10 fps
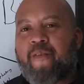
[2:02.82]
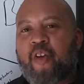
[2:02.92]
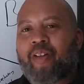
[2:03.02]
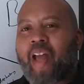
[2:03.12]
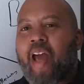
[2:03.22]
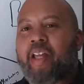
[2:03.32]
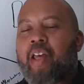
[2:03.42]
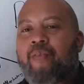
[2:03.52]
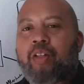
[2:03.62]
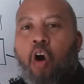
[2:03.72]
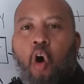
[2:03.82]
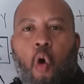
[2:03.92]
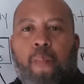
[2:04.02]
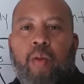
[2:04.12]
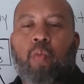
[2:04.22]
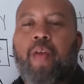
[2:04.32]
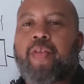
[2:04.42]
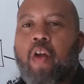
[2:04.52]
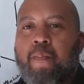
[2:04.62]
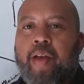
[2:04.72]
if you're not even open
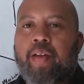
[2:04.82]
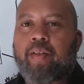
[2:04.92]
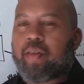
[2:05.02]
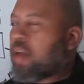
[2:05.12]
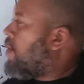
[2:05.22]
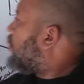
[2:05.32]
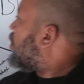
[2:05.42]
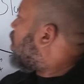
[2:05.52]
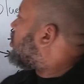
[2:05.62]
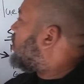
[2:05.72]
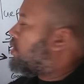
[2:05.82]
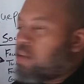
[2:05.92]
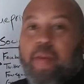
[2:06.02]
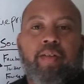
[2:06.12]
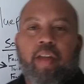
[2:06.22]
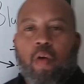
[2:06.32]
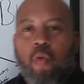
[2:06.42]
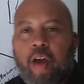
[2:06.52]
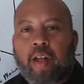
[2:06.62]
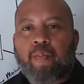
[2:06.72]
with your business, your system is still
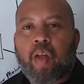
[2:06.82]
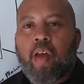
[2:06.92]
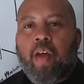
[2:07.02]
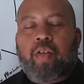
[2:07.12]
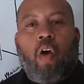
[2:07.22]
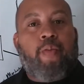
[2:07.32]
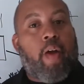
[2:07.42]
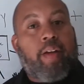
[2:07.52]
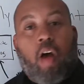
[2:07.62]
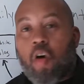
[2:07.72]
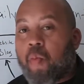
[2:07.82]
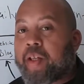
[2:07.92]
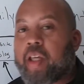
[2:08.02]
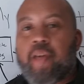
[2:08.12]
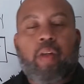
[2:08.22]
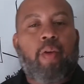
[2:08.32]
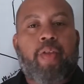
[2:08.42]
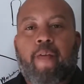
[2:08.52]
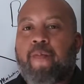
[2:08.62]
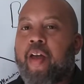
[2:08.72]
running. So if you're at home in the evening
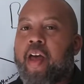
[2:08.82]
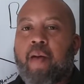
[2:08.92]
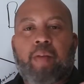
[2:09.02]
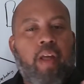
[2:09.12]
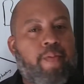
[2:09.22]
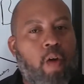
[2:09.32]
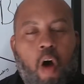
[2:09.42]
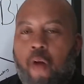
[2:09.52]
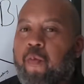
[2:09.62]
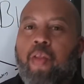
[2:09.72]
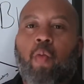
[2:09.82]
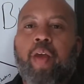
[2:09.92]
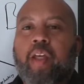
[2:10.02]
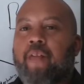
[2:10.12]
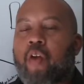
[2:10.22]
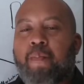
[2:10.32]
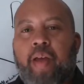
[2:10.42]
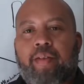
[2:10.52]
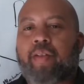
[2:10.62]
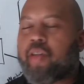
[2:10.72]
with your family, if you're off for the weekend, if your
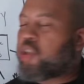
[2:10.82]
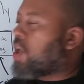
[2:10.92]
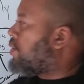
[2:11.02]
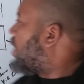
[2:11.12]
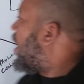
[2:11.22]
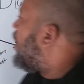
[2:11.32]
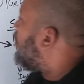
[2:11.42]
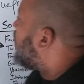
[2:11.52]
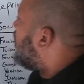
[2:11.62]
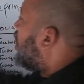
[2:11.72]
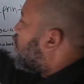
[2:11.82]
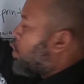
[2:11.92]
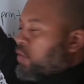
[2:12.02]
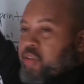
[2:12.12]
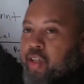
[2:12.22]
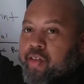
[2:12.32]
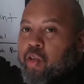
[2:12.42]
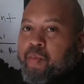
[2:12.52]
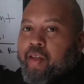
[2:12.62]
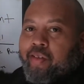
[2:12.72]
business is shut down, your
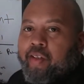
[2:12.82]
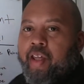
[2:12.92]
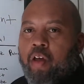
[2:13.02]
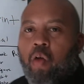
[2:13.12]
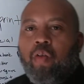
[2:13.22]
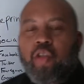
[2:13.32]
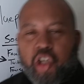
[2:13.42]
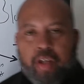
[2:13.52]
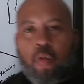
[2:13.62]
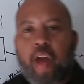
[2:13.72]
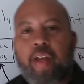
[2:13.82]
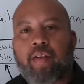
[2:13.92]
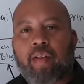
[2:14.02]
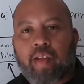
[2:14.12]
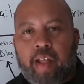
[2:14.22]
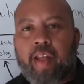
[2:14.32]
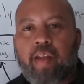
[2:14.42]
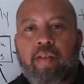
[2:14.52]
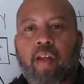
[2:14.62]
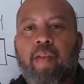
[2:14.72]
system is still generating
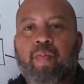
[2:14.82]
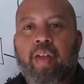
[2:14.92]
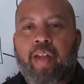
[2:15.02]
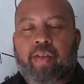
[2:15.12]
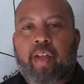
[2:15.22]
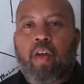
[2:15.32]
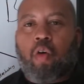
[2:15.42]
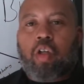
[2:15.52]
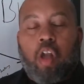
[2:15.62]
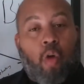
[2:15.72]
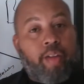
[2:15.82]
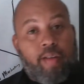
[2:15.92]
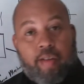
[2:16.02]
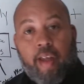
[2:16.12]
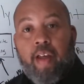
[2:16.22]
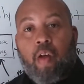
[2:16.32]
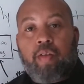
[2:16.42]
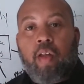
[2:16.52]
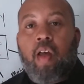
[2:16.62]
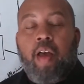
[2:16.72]
leads, it's still closing
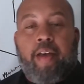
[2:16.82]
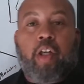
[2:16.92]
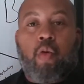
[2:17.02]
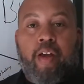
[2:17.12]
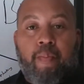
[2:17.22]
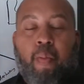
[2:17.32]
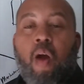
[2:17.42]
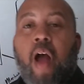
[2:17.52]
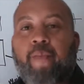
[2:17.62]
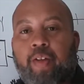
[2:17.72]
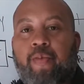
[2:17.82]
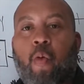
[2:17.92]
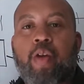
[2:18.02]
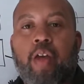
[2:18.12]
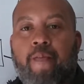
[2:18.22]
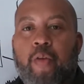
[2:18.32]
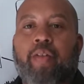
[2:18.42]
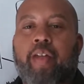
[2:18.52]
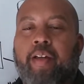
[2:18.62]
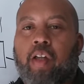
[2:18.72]
sales and creating profits for you if you
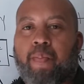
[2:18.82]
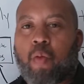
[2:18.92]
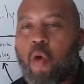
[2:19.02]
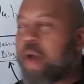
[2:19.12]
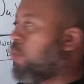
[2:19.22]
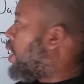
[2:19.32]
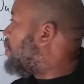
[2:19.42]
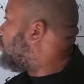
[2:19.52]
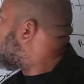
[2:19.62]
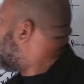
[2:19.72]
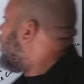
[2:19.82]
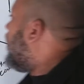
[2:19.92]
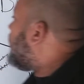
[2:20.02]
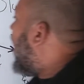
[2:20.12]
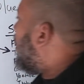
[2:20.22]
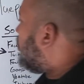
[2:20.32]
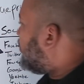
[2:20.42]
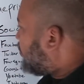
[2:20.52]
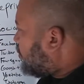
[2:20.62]
set it up the right way. Now,